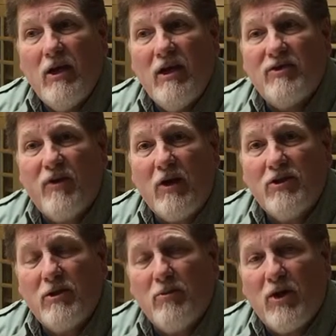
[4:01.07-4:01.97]
as far
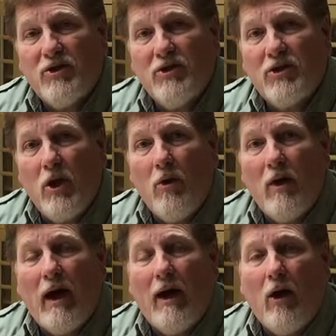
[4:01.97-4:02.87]
as the brushes
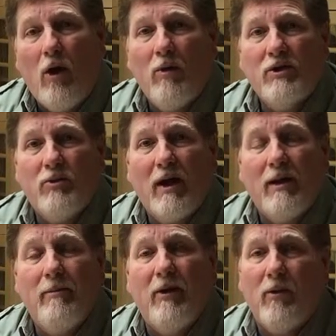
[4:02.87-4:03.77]
go, I always
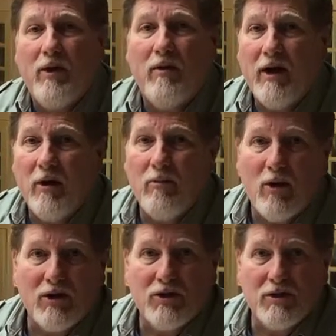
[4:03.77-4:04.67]
recommend real hair
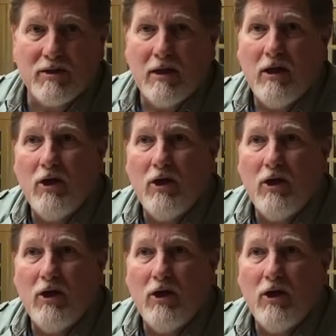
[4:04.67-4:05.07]
brushes.